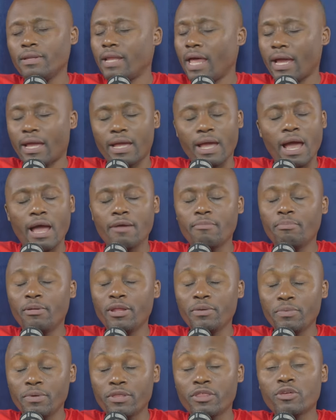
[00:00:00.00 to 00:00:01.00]
Like, I
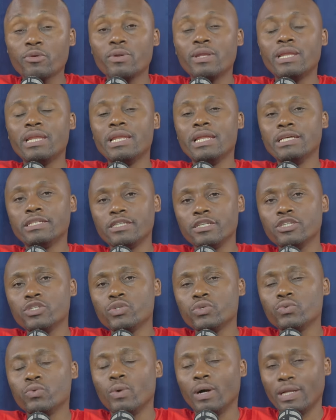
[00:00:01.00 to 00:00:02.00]
plead with you,
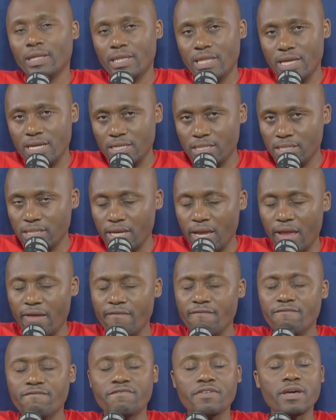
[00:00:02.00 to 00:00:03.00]
listen to what they
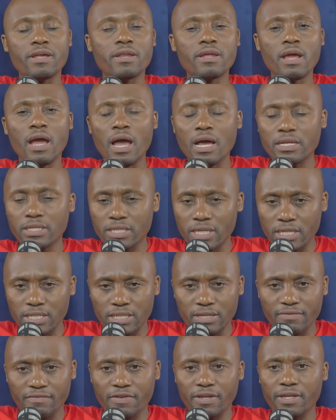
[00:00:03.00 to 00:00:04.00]
say very
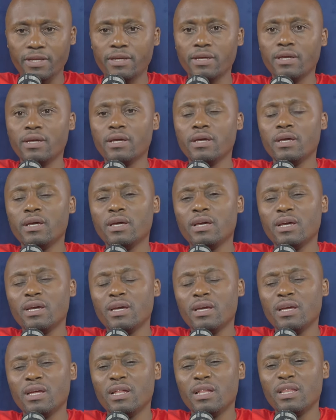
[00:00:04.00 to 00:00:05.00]
attentively.
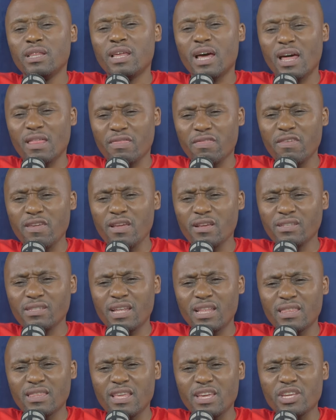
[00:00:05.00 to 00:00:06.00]
There are
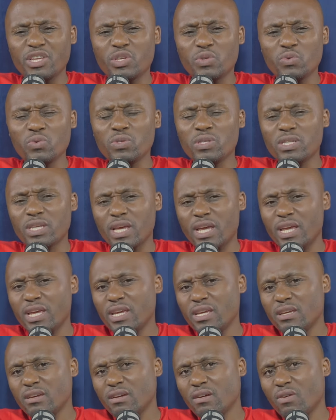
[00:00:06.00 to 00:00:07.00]
things that they do
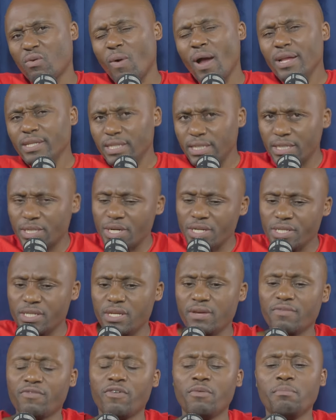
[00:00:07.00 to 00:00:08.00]
say quite
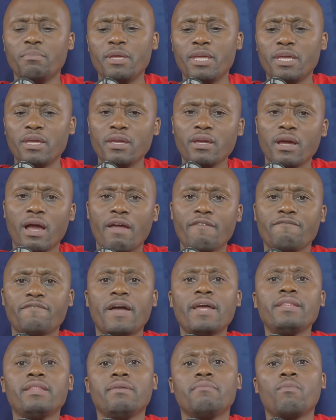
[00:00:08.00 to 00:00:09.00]
interesting for me. I
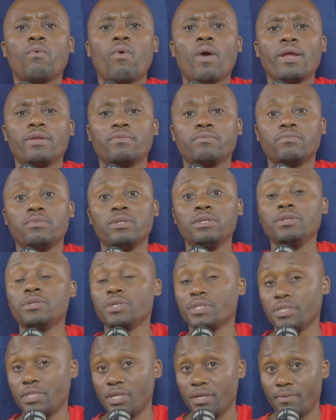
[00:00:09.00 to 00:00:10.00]
find them quite
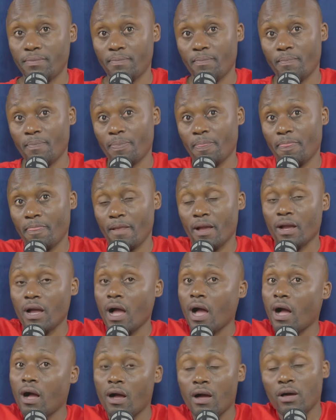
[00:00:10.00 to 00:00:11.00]
interesting.
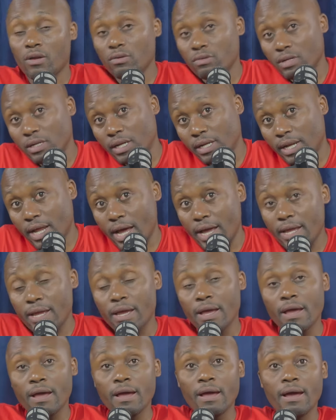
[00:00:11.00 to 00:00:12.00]
Like, I don't wanna
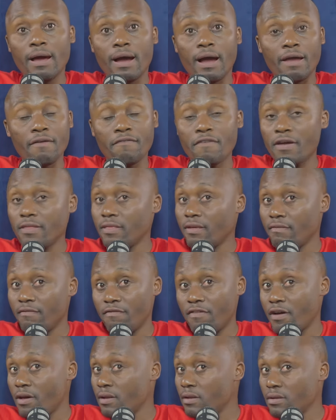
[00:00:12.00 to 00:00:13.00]
lie, I find
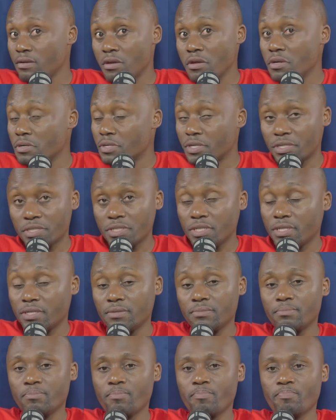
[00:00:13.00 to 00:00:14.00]
them very
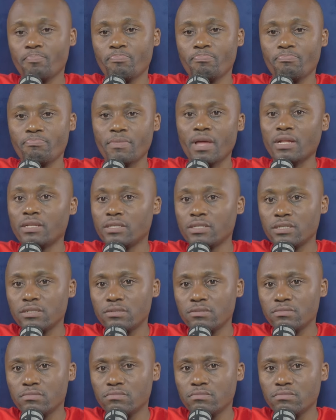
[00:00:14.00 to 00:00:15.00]
interesting that